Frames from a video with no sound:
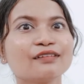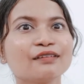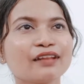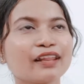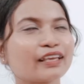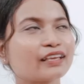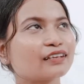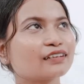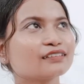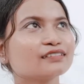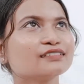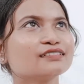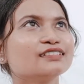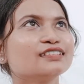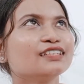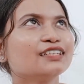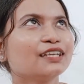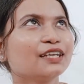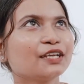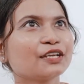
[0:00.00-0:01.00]
Like,
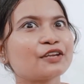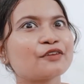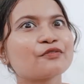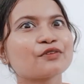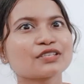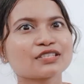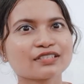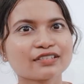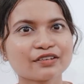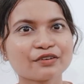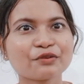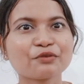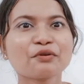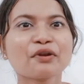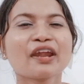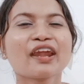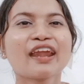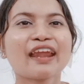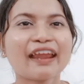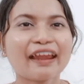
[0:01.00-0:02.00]
it was
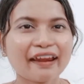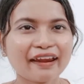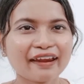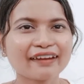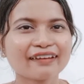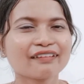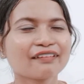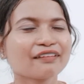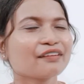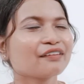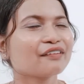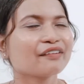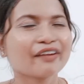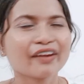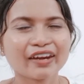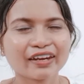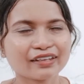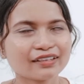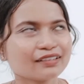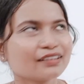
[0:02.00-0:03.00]
great,
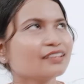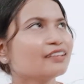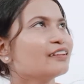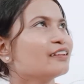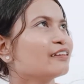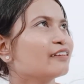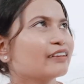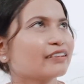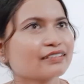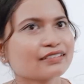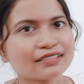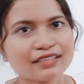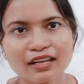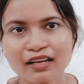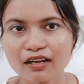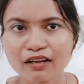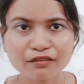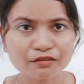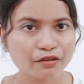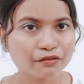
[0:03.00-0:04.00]
great. The lyrics,
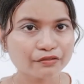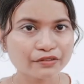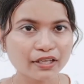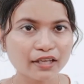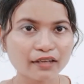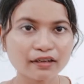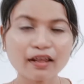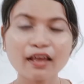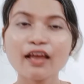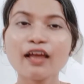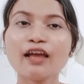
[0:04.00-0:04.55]
10 out of 10.